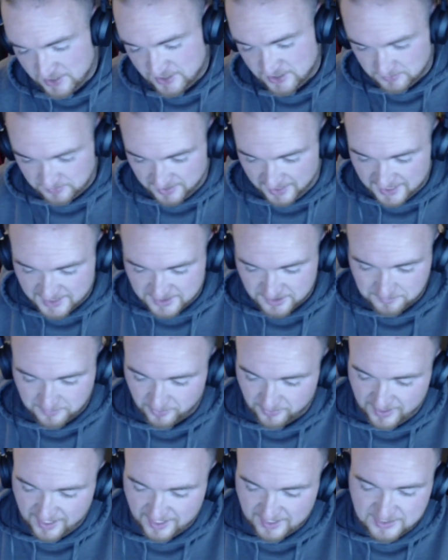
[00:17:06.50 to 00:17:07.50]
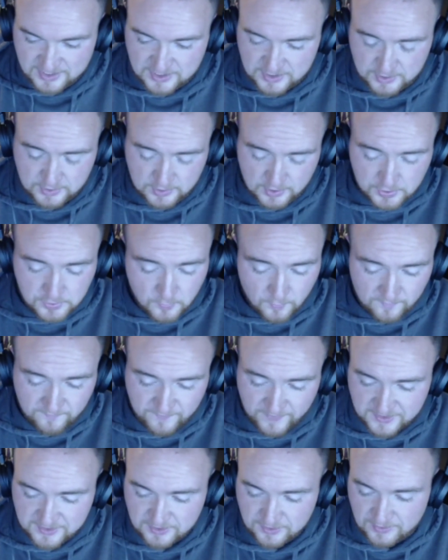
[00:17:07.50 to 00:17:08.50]
So Alonso Morales, your
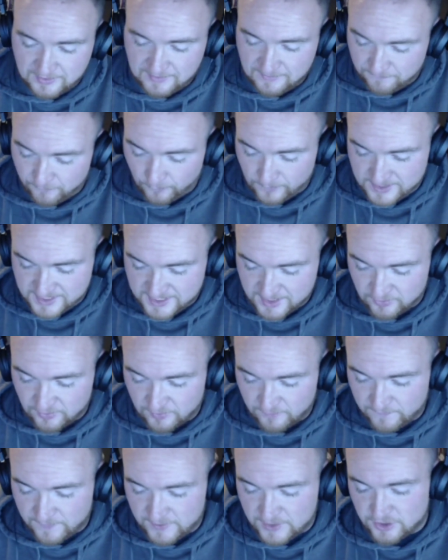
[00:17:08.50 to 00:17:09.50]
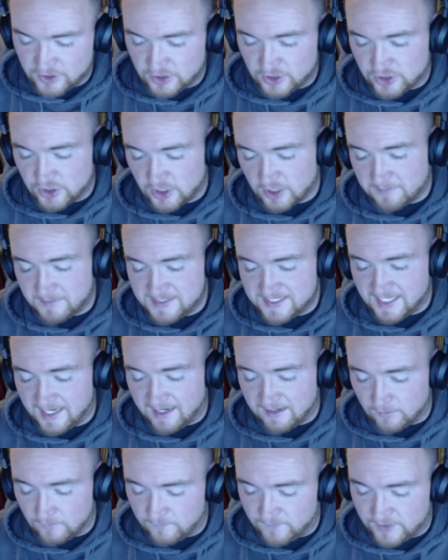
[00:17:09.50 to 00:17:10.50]
victor in the 4-cylinder feature. Chuck
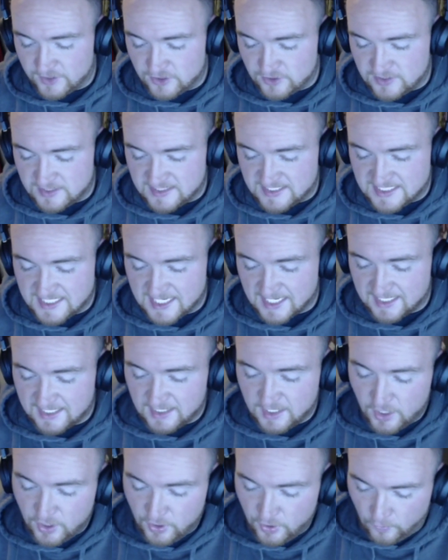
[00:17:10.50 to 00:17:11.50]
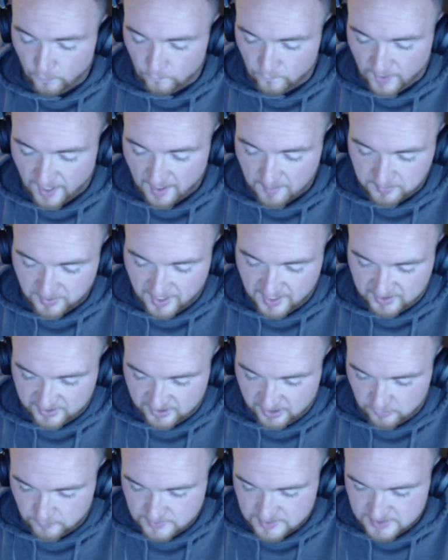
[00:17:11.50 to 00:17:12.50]
McDonald finished in second. Rob
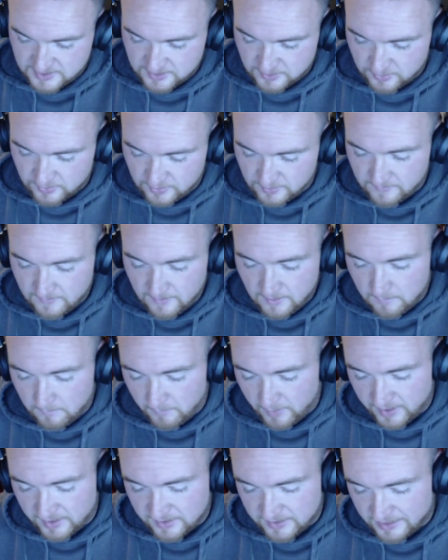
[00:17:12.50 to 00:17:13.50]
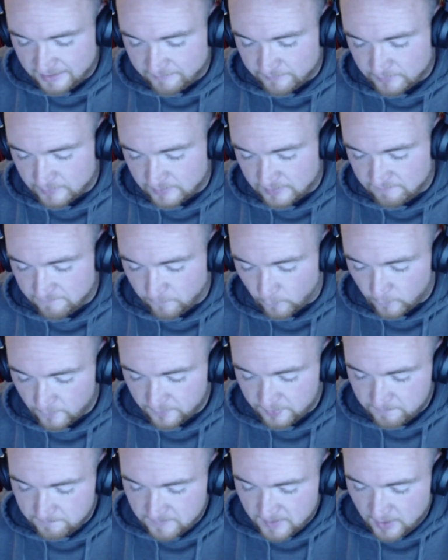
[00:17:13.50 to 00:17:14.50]
Longo was third. Mike Lavery
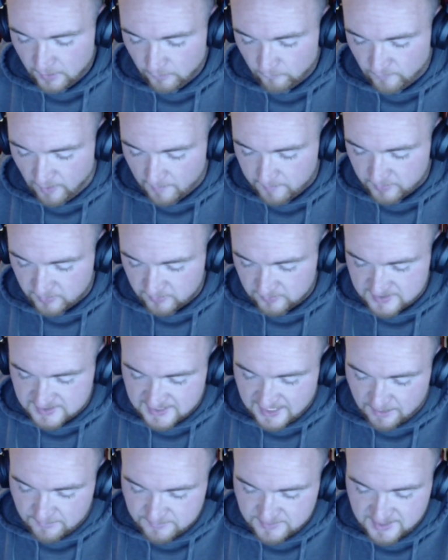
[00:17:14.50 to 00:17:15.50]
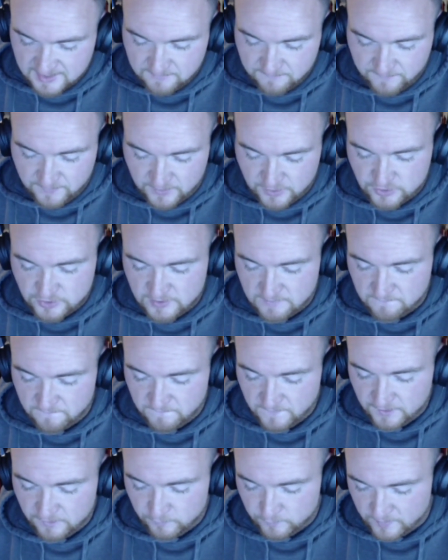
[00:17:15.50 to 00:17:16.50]
fourth. Robert Laskowski finished in
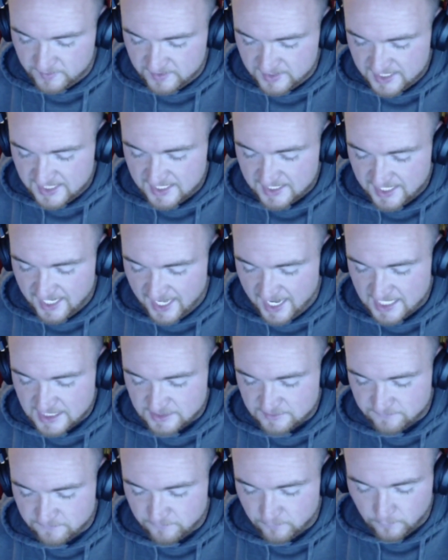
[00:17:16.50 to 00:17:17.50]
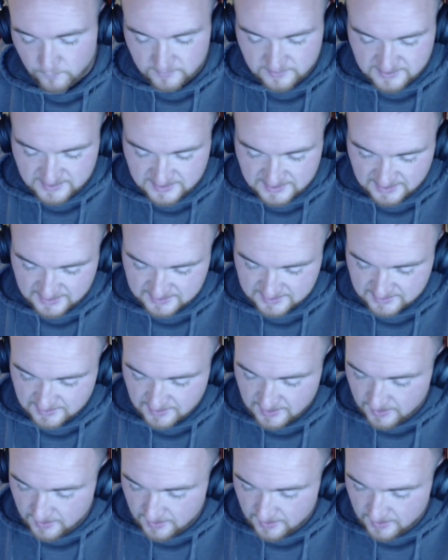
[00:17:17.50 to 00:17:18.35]
fifth with Ian Ashford sixth.